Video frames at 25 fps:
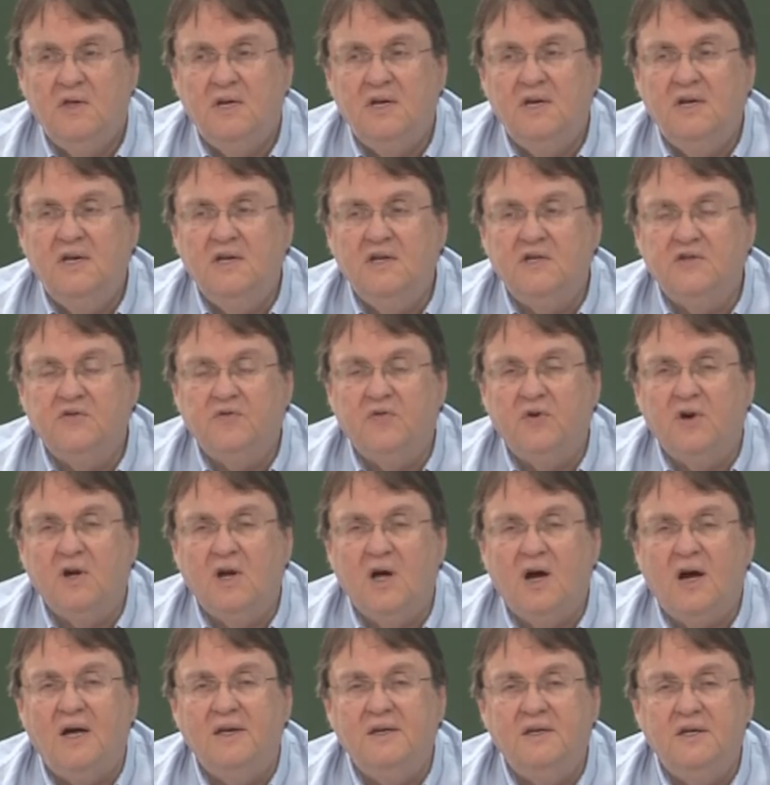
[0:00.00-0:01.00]
than it is for
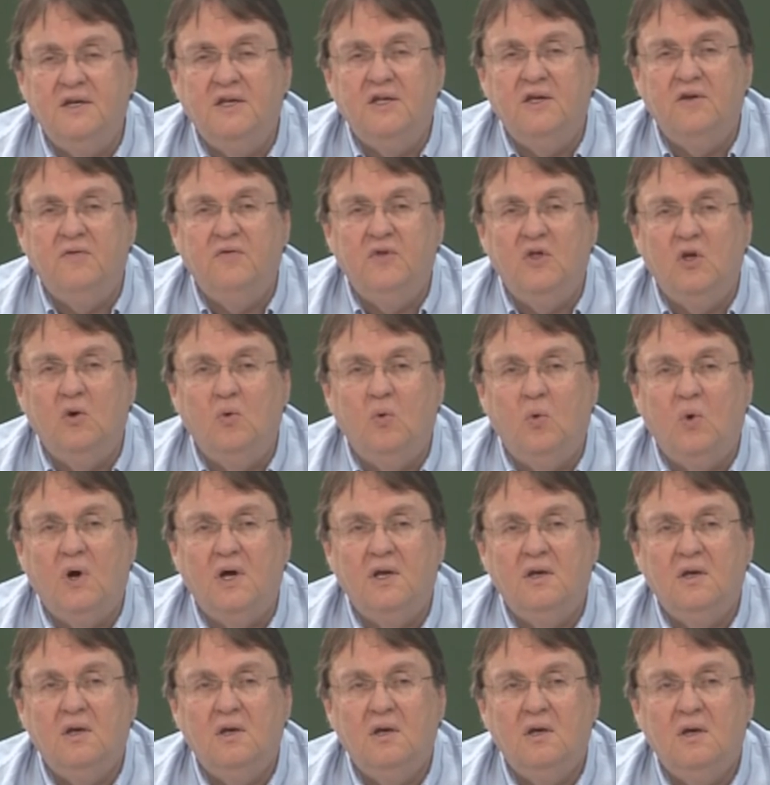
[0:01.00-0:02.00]
God to give you
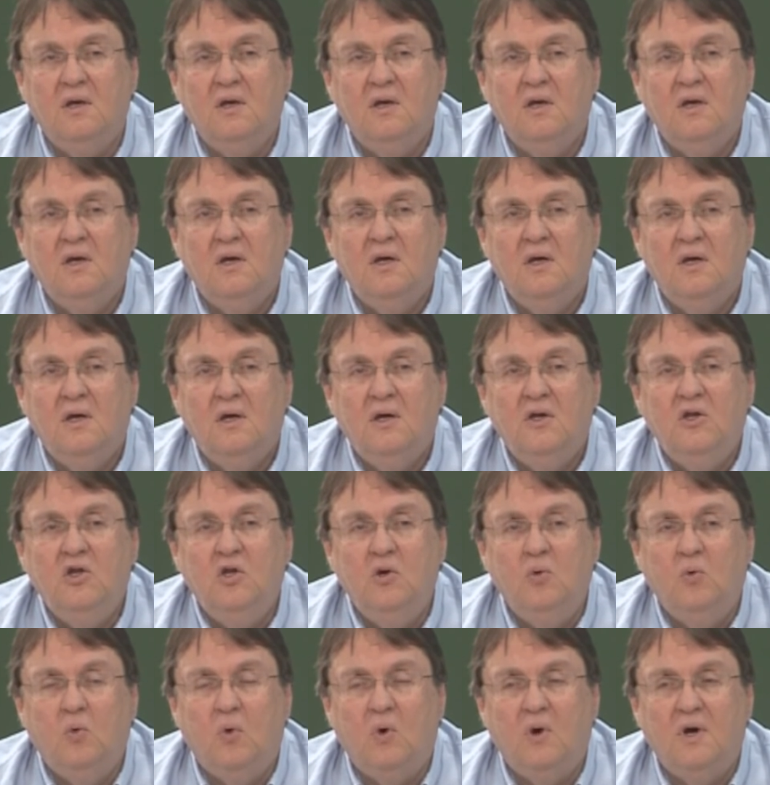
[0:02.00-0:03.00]
what
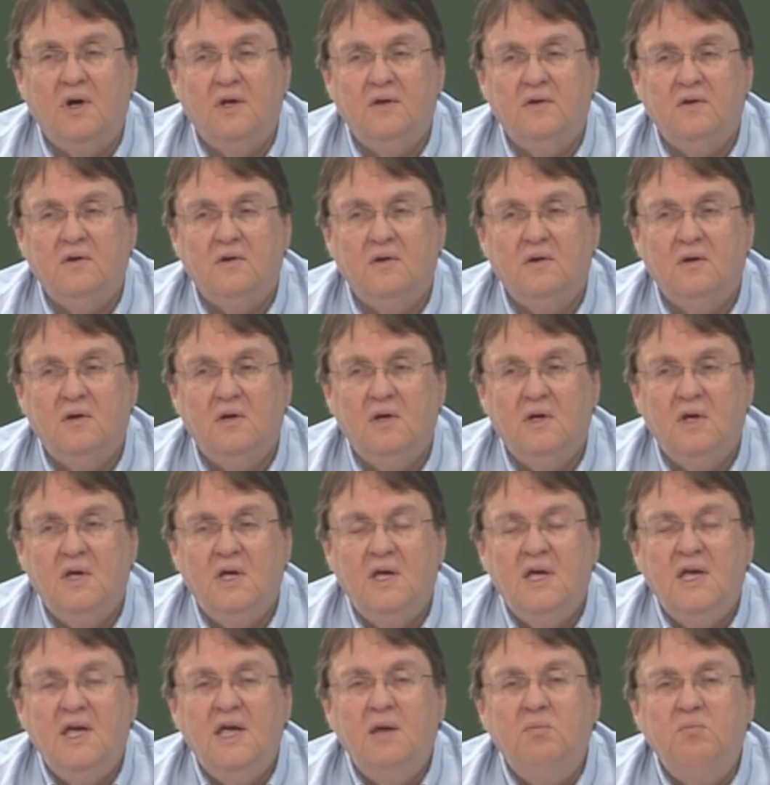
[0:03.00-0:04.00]
you want.
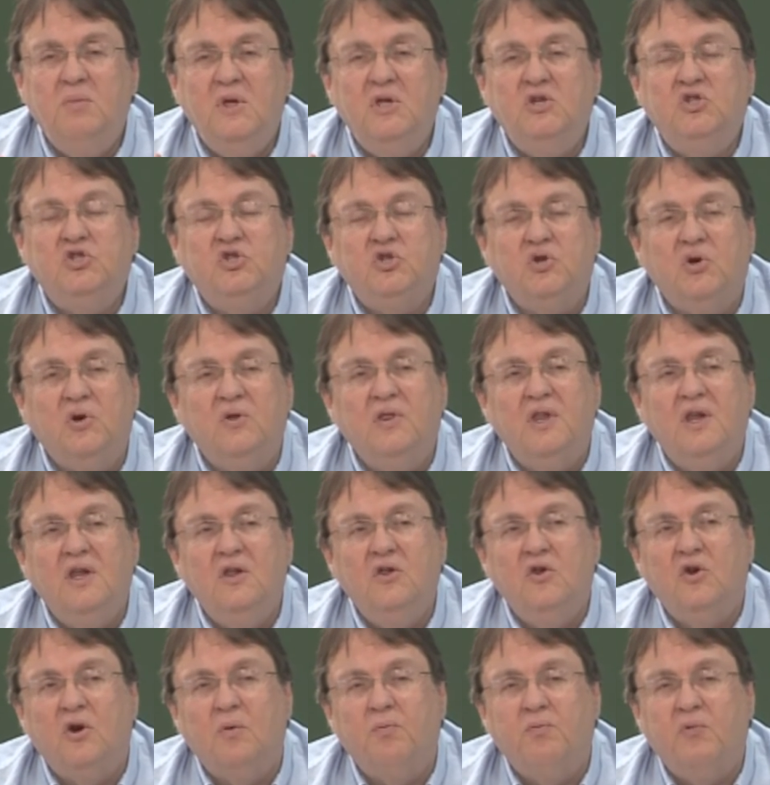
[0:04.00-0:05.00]
And be sure that
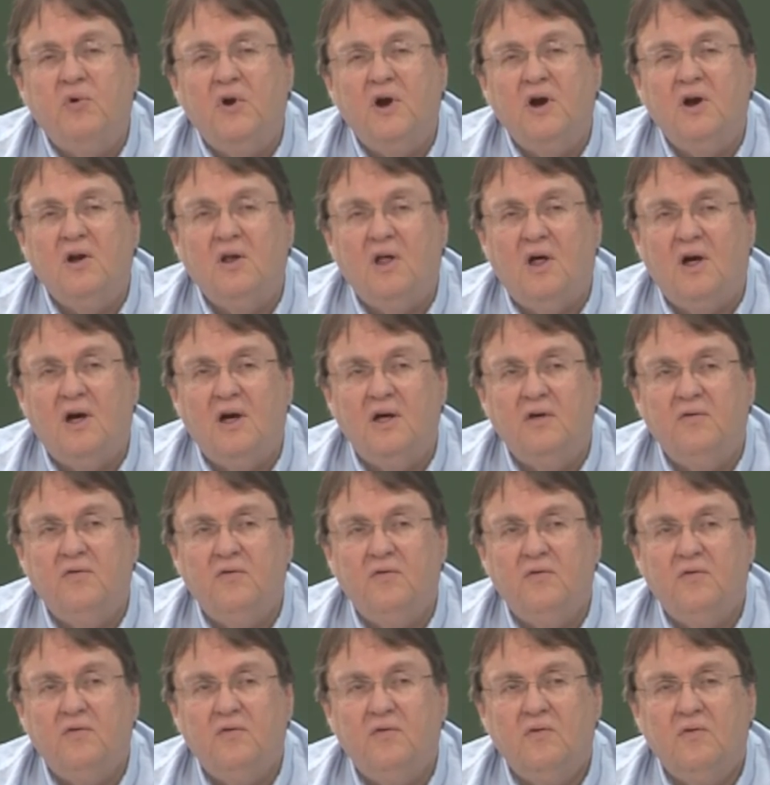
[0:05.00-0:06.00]
in your prayer
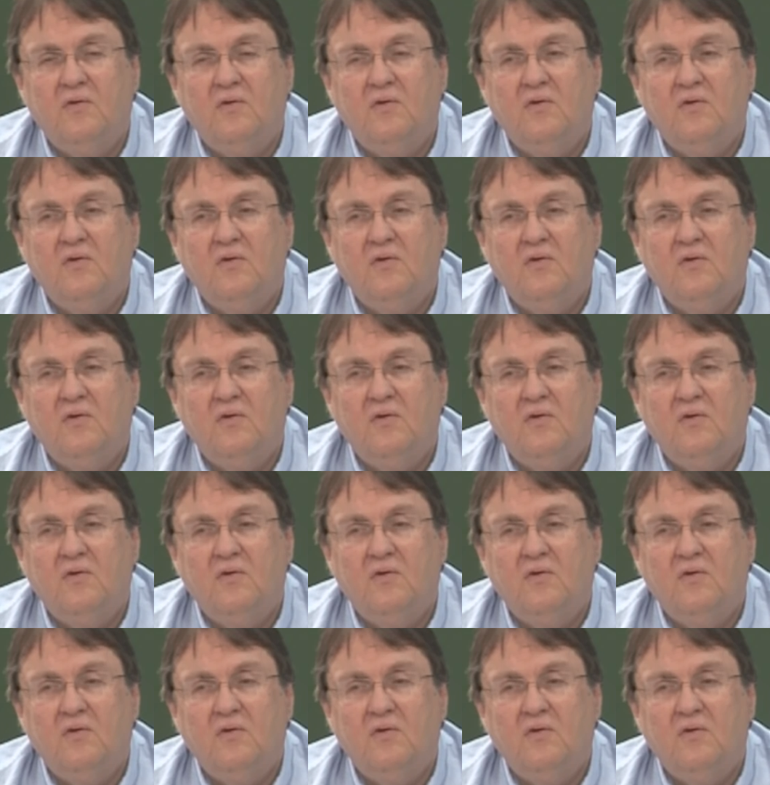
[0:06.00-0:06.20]
life,